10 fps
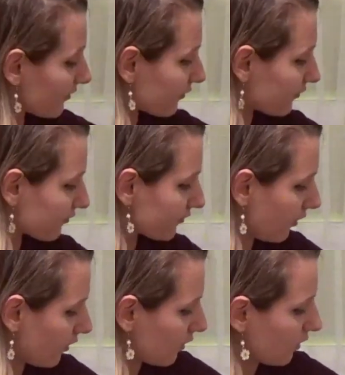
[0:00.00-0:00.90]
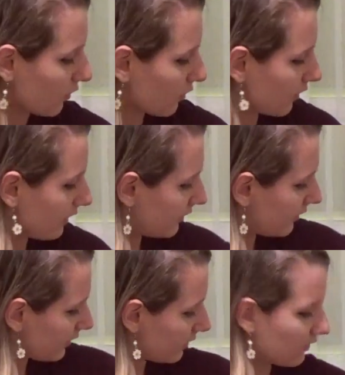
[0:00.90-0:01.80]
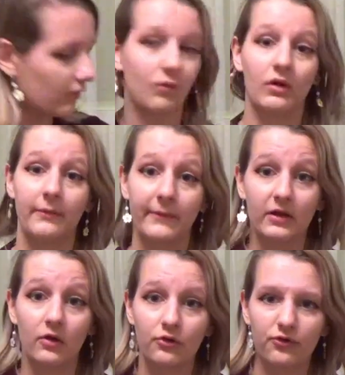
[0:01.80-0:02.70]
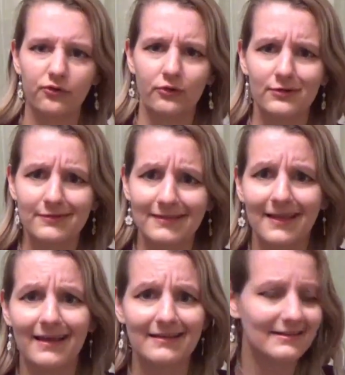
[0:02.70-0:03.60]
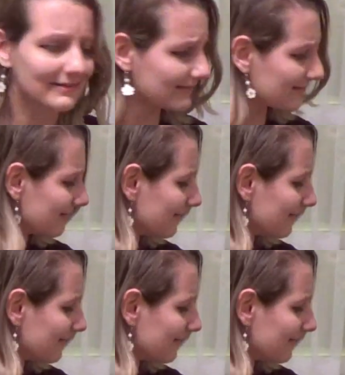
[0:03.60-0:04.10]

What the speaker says: So, what am I going to show you next?